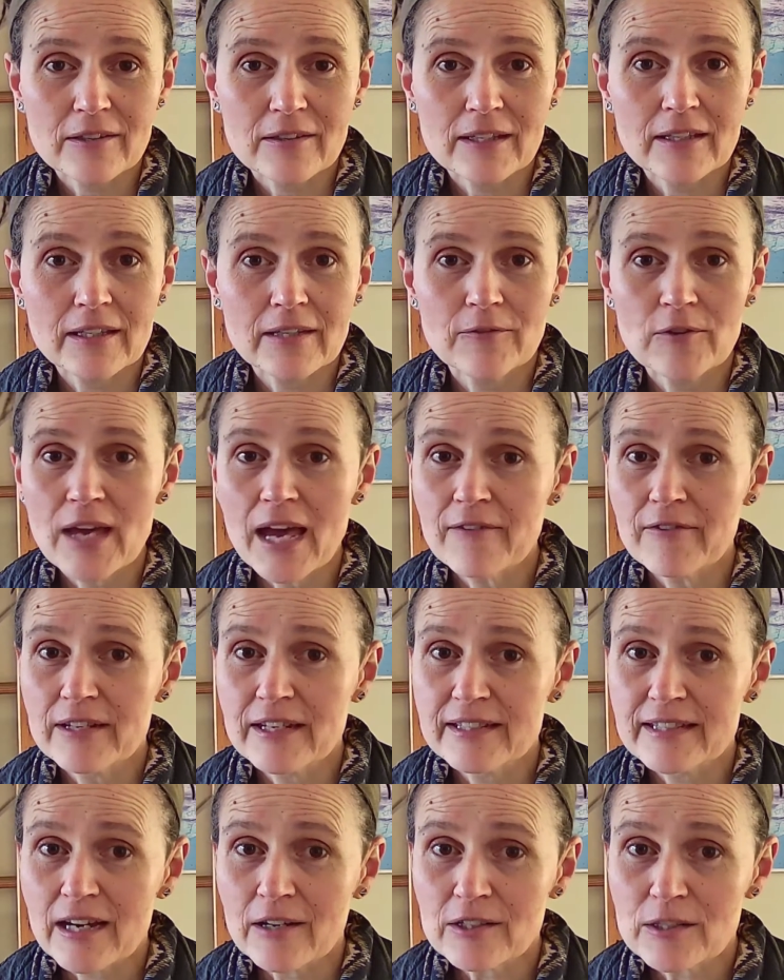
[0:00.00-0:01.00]
If you have any
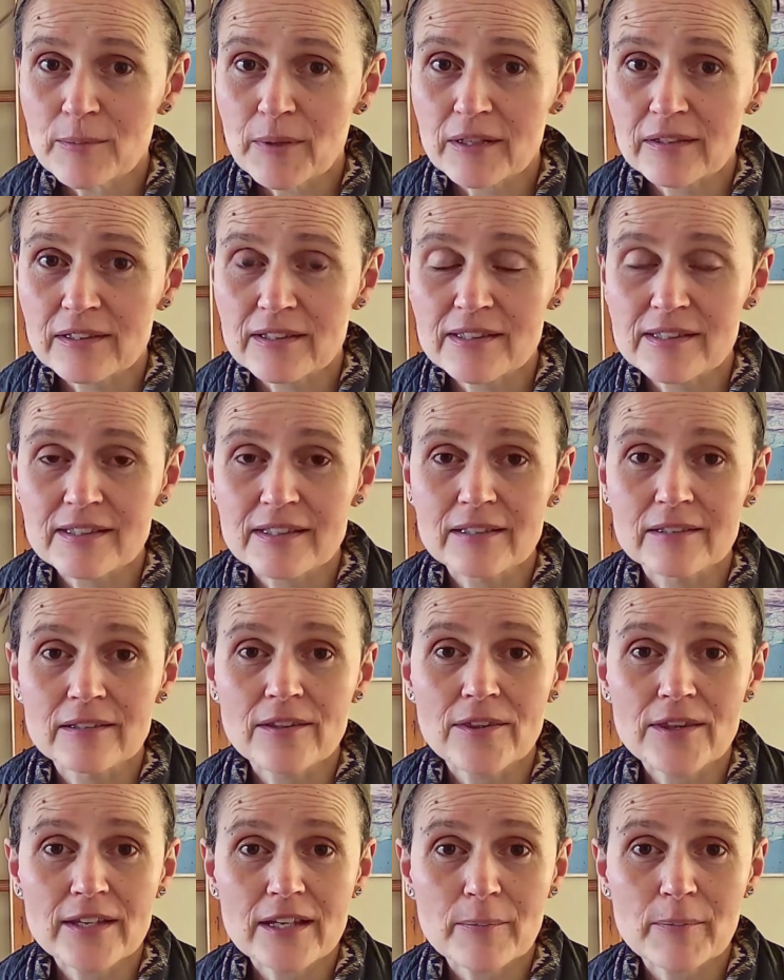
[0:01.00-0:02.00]
doubt about this skill,
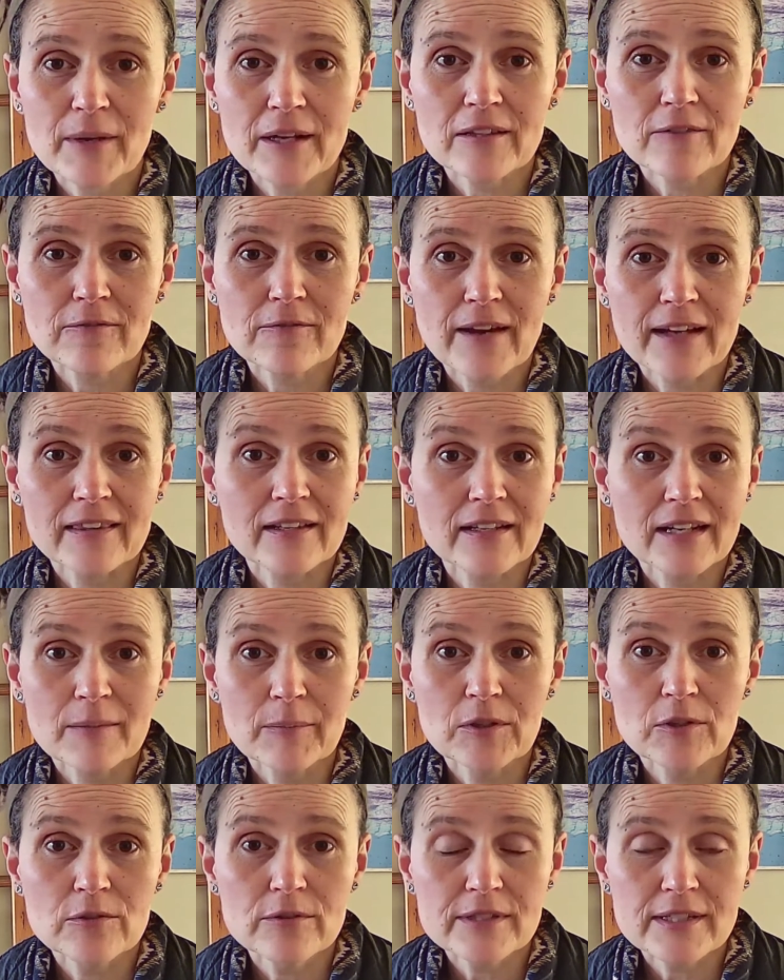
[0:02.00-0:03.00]
think about the fact that I'm
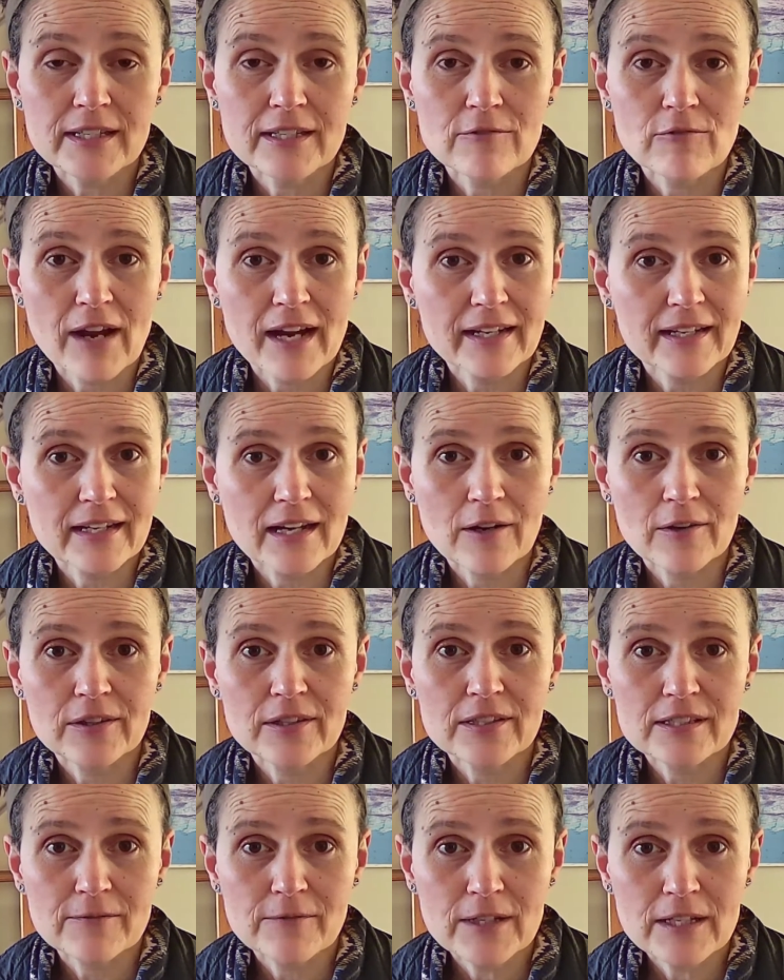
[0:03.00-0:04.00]
using it right now in
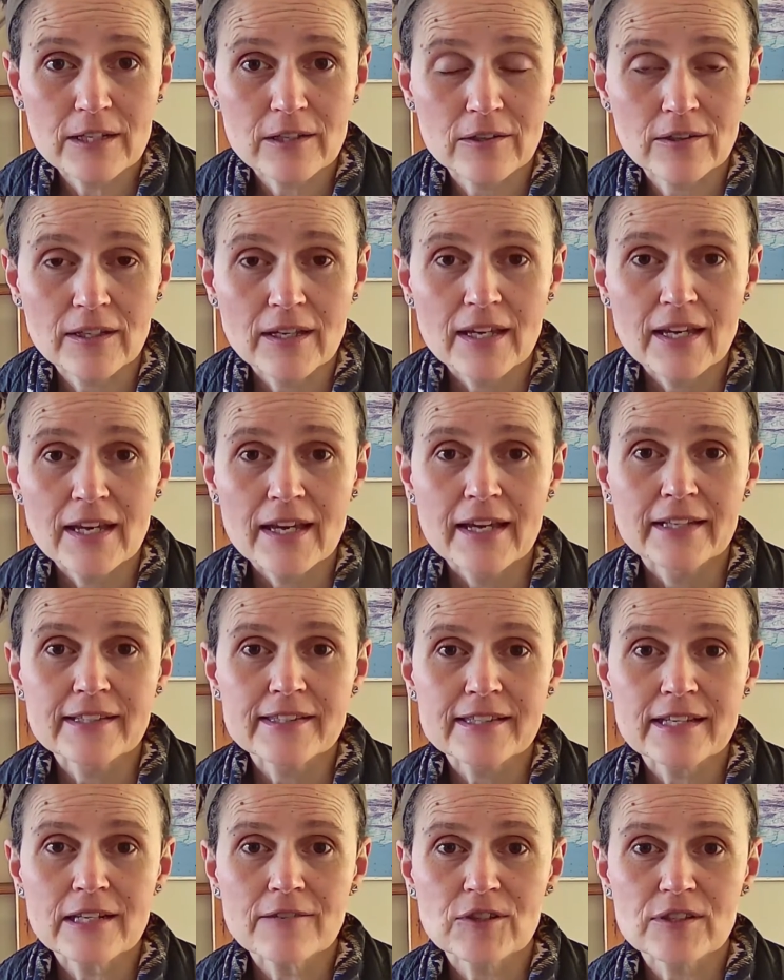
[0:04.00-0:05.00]
this video.
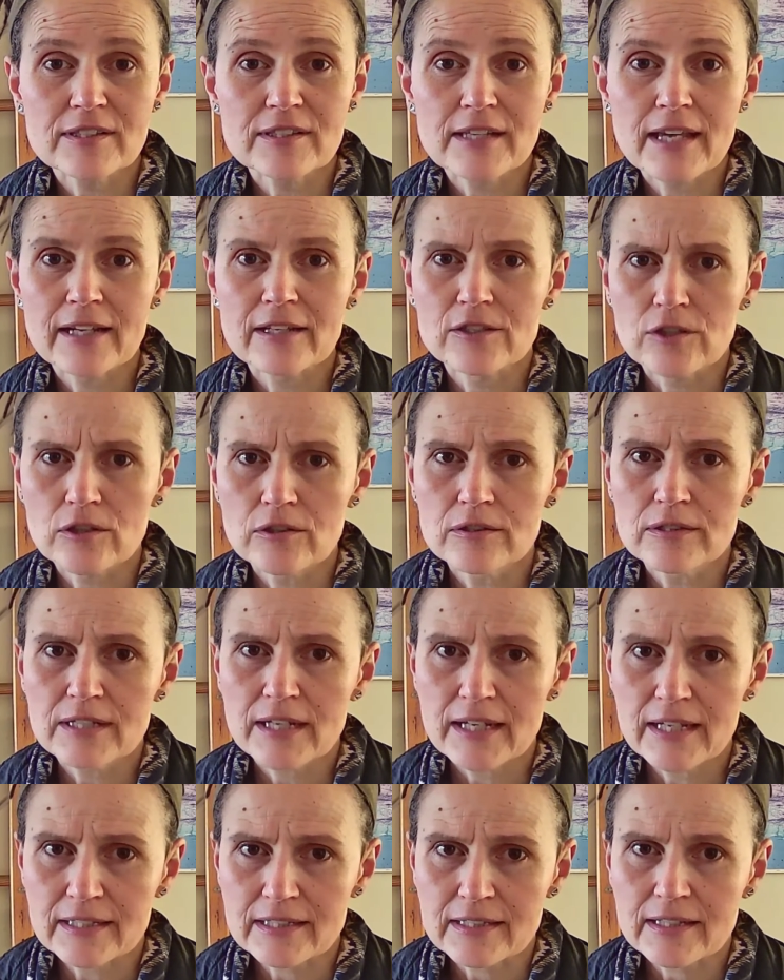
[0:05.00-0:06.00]
Instead of just saying, "don't
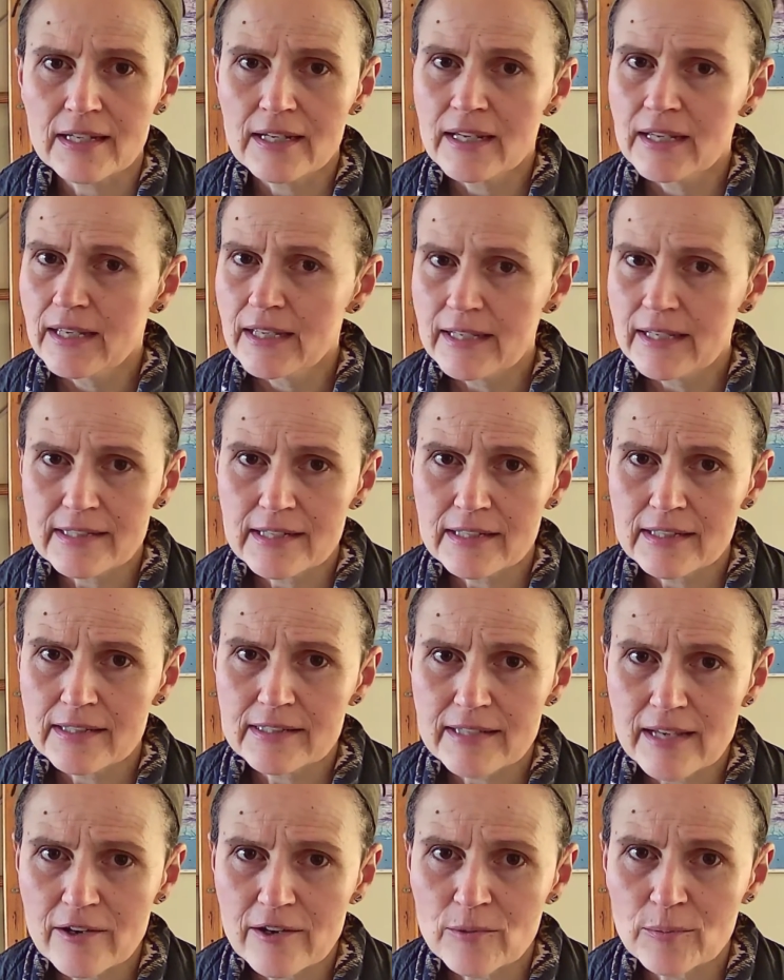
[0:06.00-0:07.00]
hit, hitting is
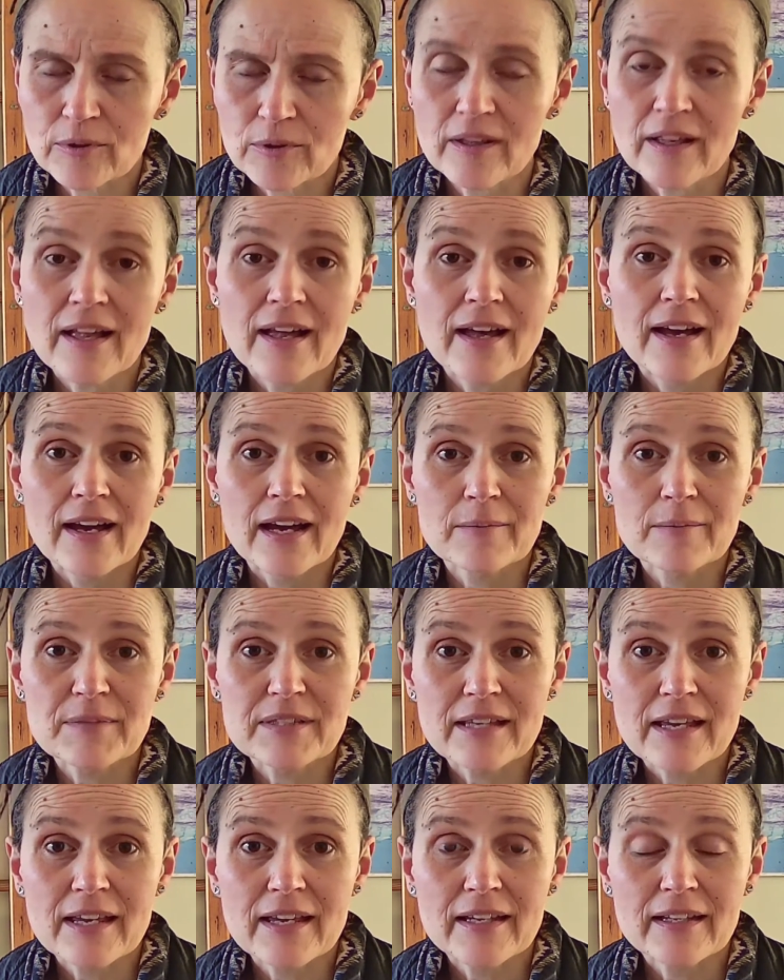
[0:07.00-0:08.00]
terrible," I'm
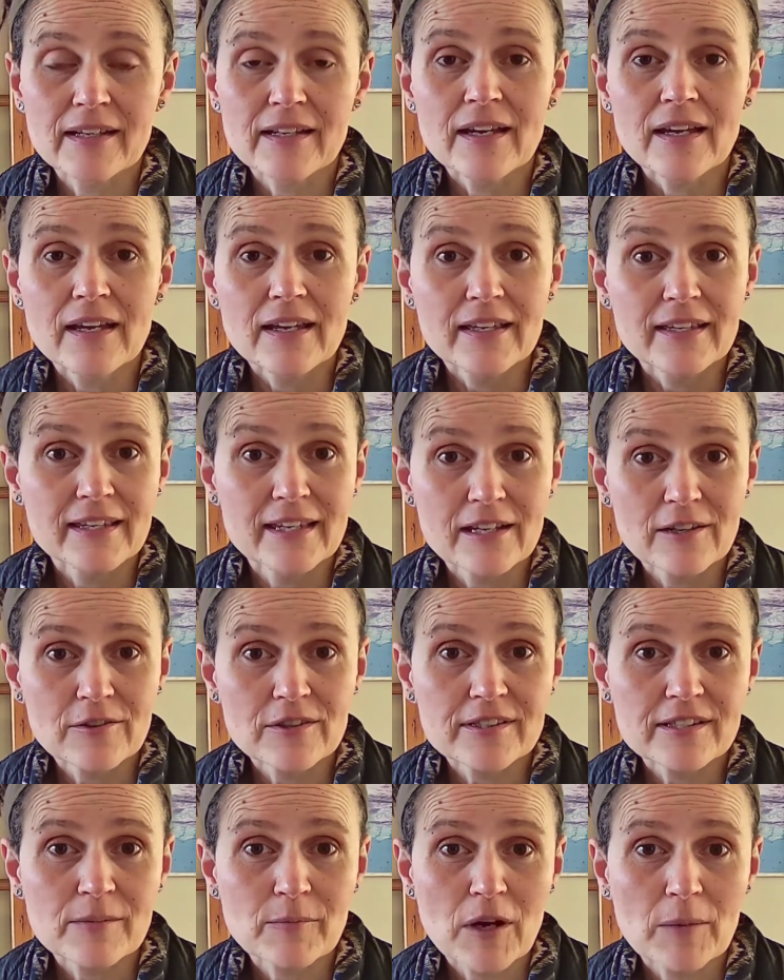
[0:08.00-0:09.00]
saying, "here are
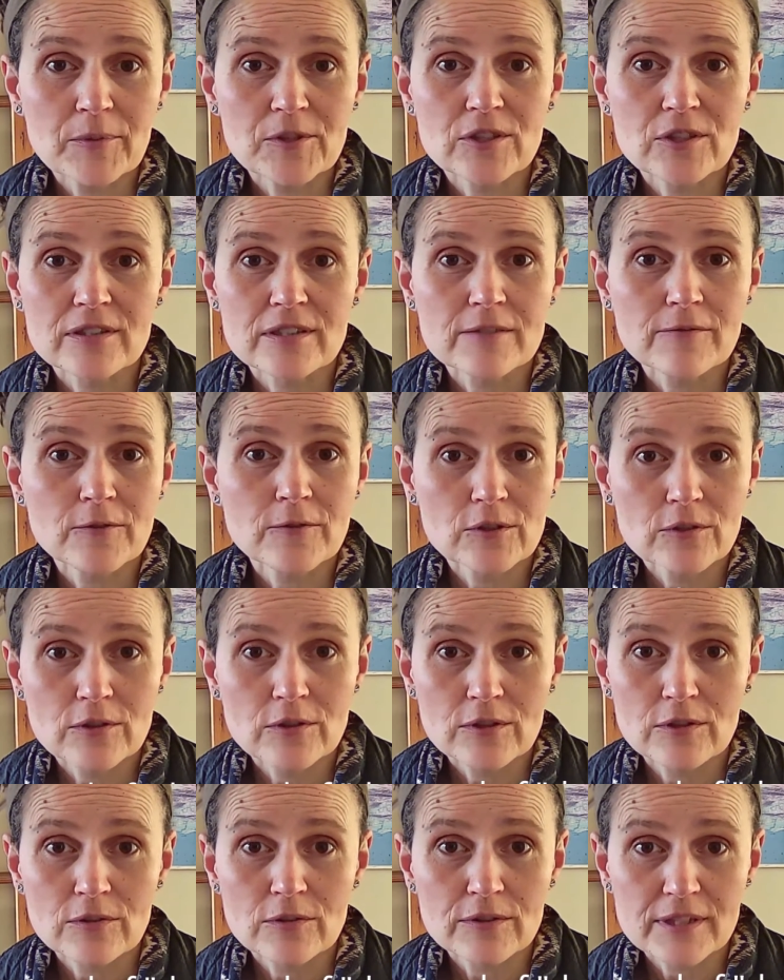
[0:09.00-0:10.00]
some options for you to
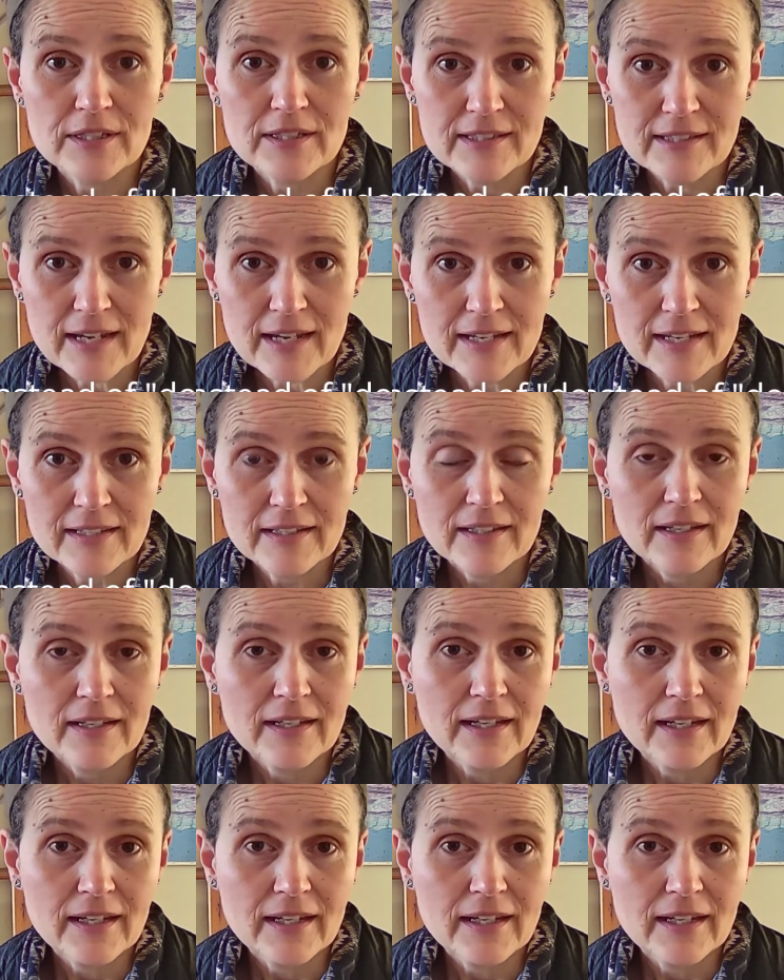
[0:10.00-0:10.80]
use instead." And